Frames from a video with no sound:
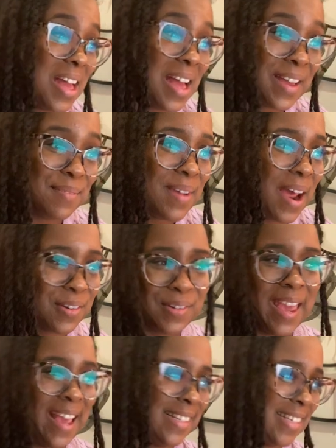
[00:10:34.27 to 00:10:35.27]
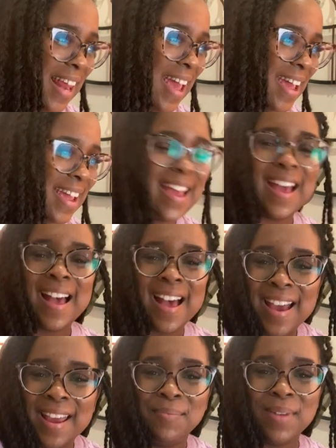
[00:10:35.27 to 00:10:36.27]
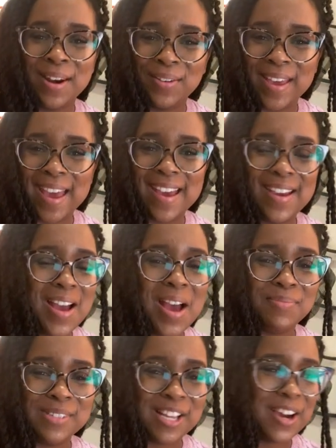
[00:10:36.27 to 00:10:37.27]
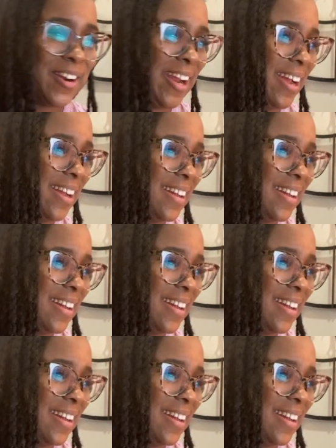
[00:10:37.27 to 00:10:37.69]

I'm not okay today. I'm not okay. I'm sorry.